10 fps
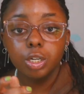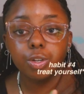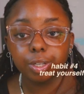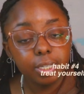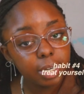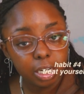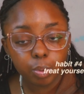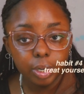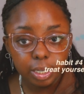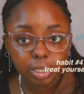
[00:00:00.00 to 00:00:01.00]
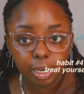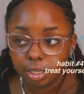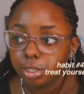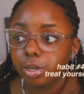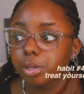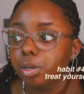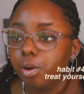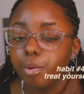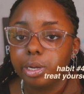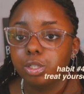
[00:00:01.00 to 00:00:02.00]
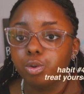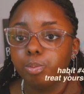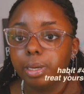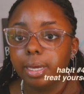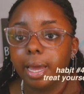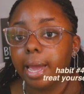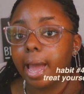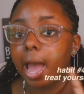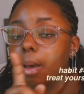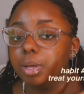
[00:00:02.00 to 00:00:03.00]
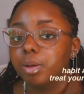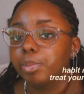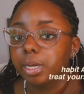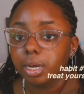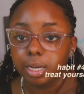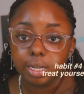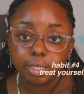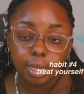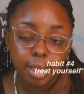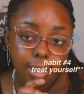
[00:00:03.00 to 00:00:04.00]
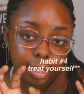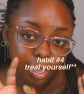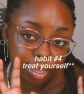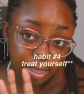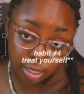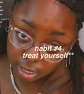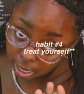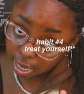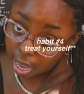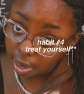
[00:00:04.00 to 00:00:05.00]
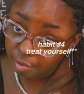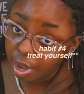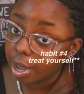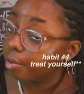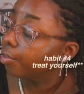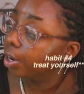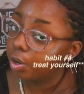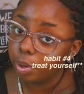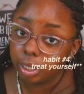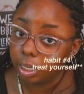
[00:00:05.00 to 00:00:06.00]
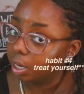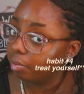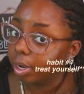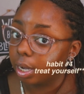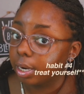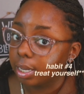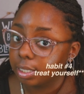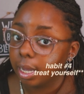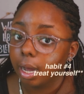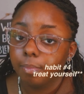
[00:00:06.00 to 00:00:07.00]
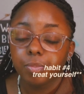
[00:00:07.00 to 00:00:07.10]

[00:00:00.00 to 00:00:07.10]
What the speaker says: So this next one isn't necessarily going to be a habit, because this can get out of hand very quickly, and I recognize that.